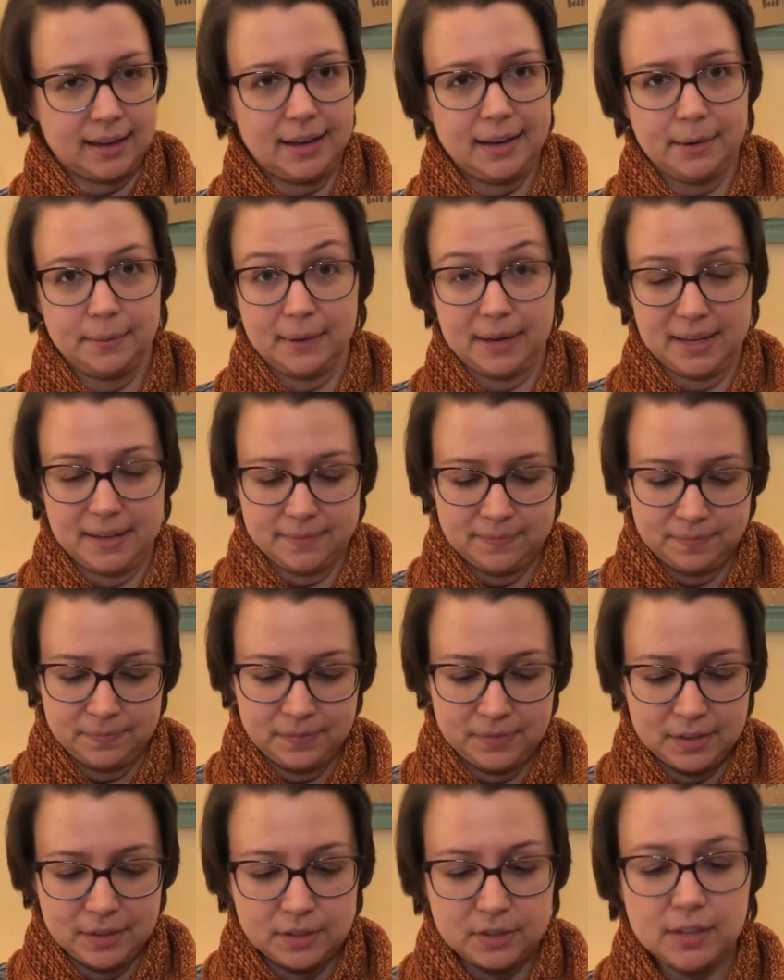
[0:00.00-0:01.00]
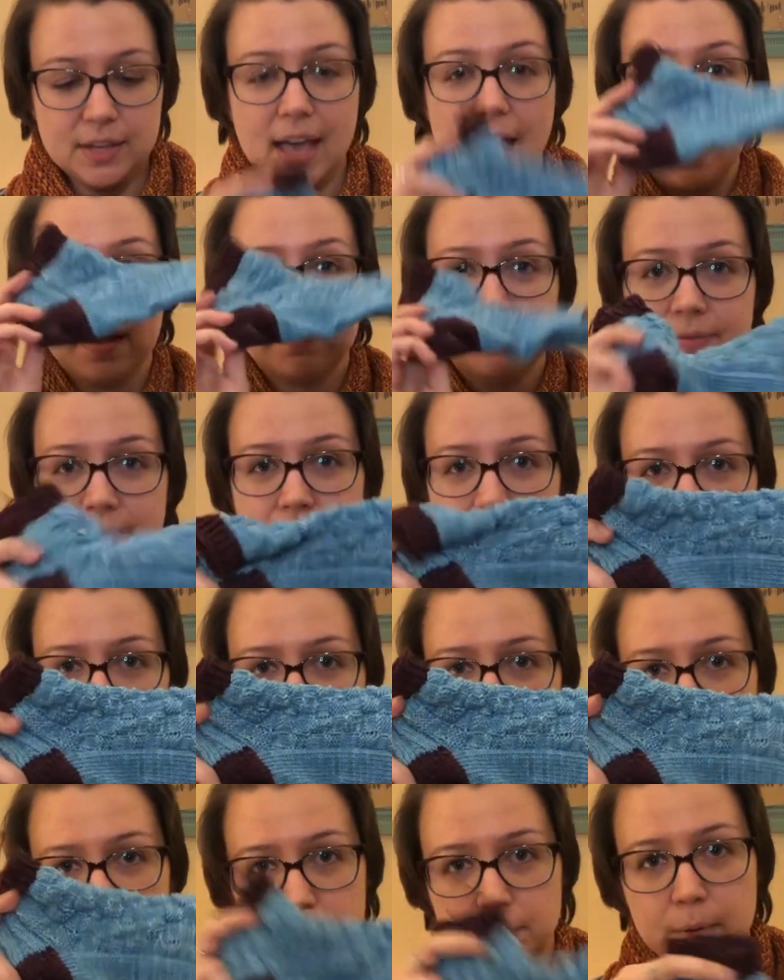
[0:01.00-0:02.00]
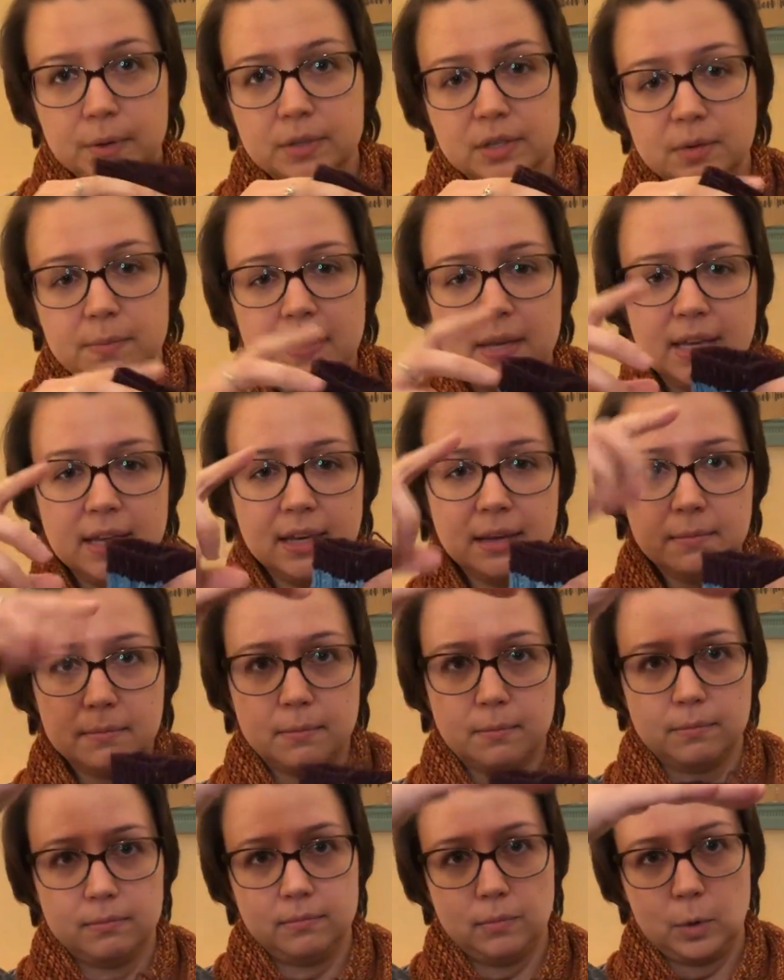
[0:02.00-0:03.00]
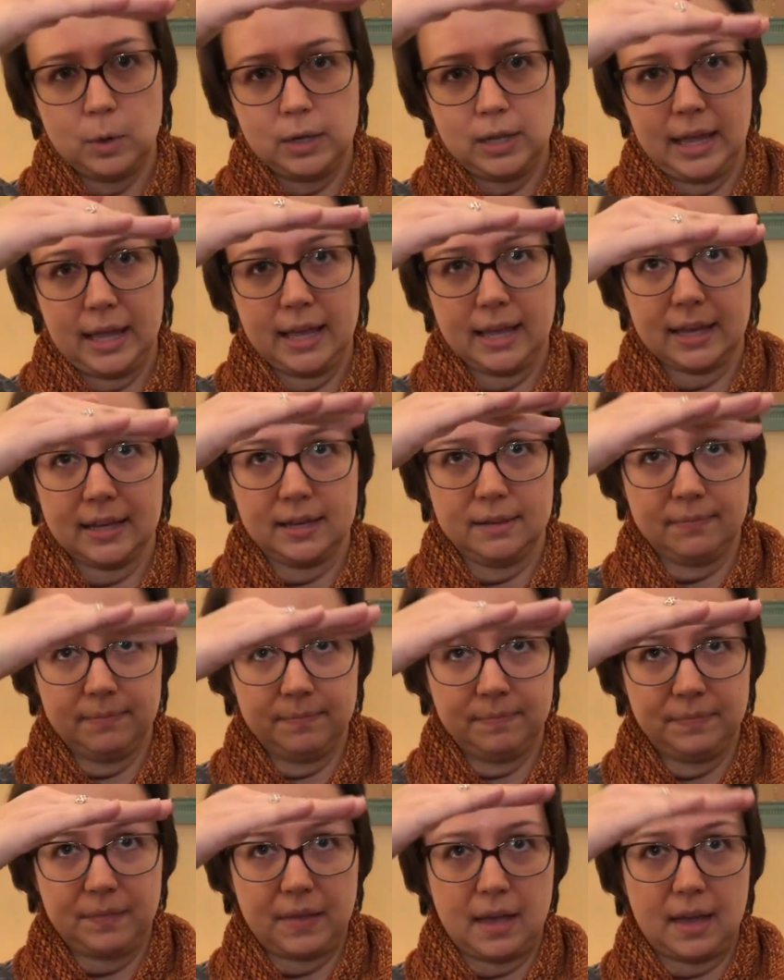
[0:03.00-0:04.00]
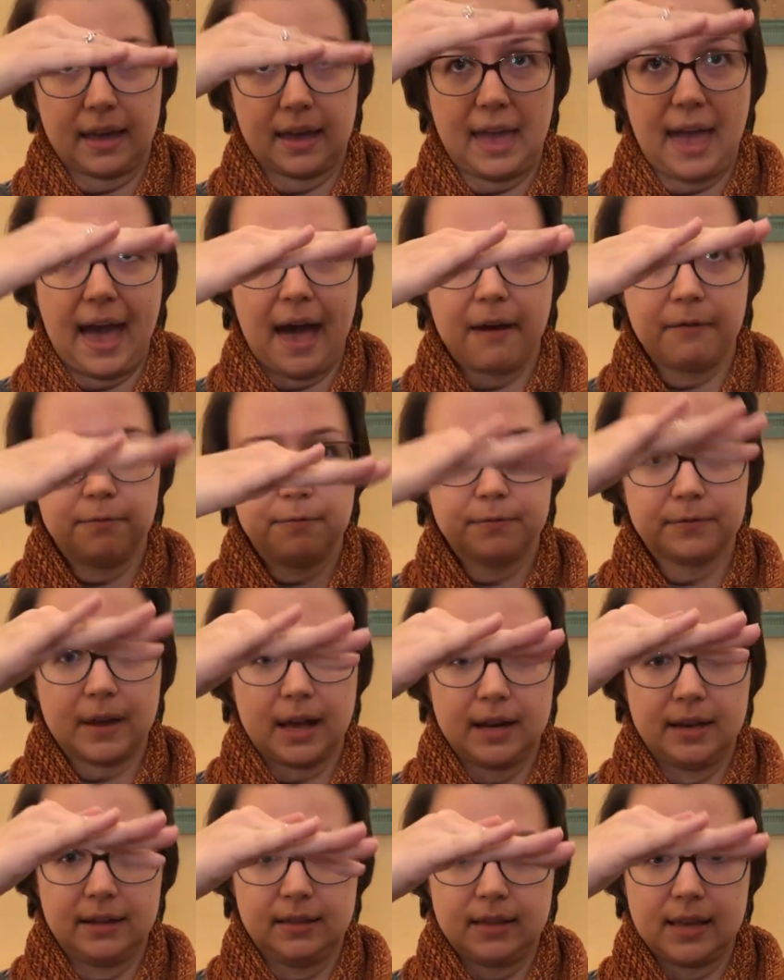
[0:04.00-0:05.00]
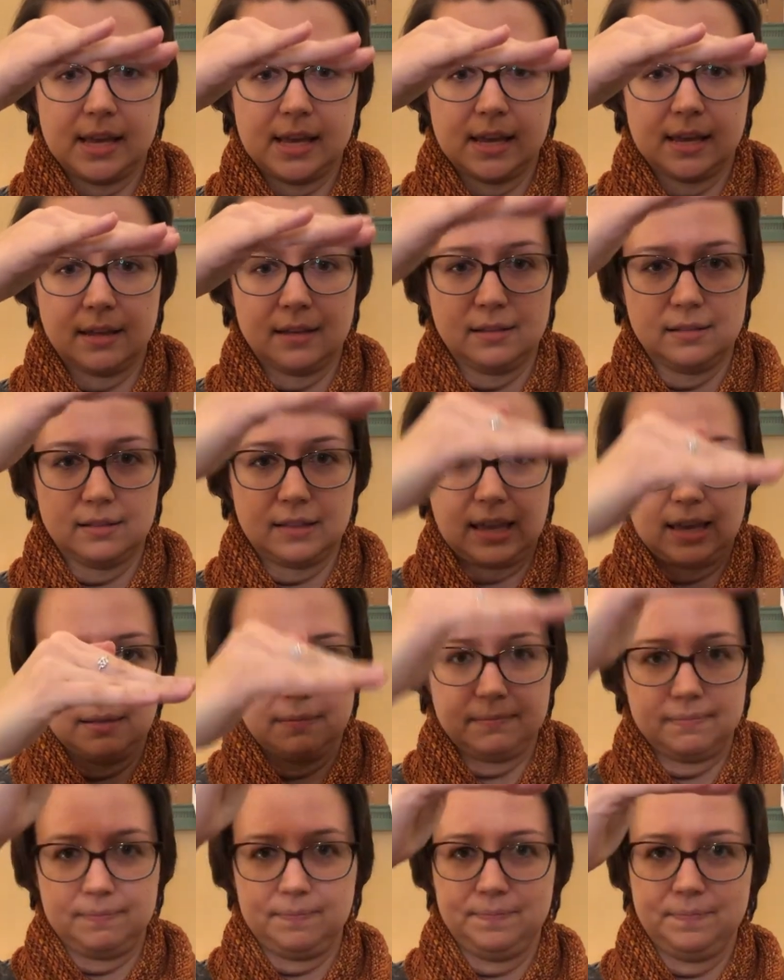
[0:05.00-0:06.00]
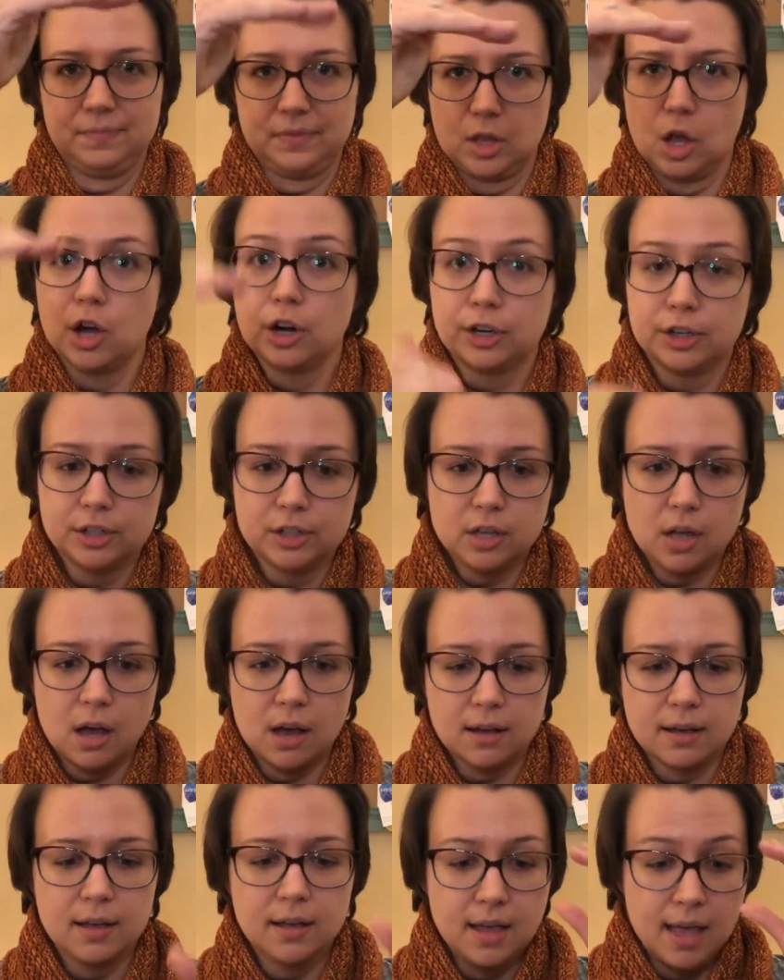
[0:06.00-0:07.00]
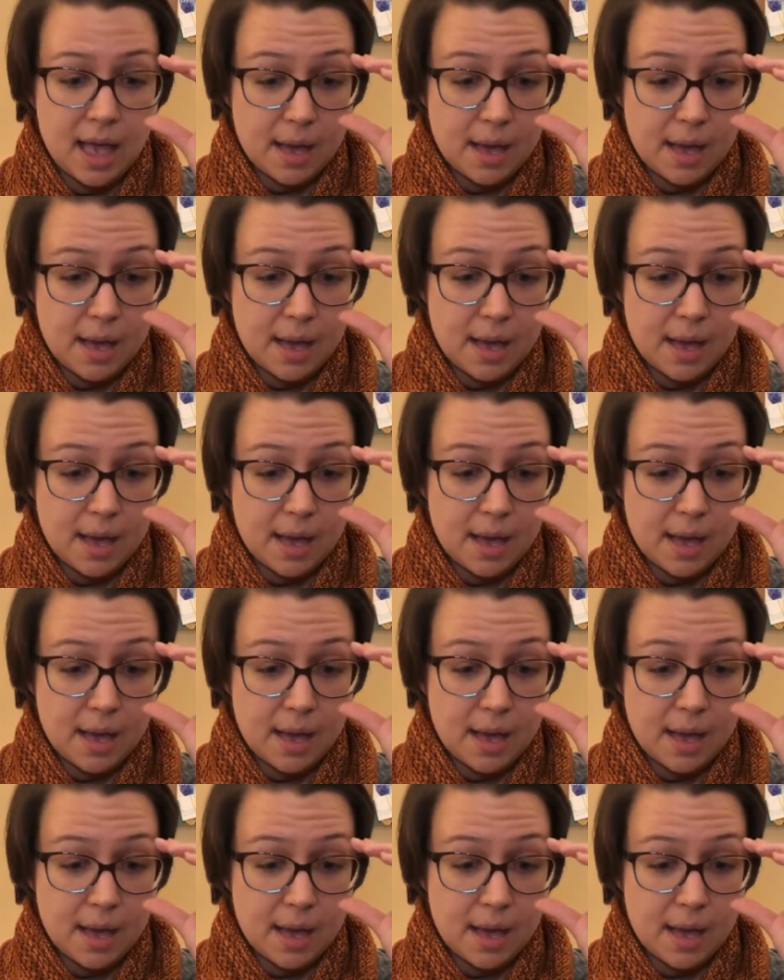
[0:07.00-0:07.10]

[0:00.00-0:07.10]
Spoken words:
Anyway, so yeah, they're supposed to be more like a calf kind of thing, like longer sock,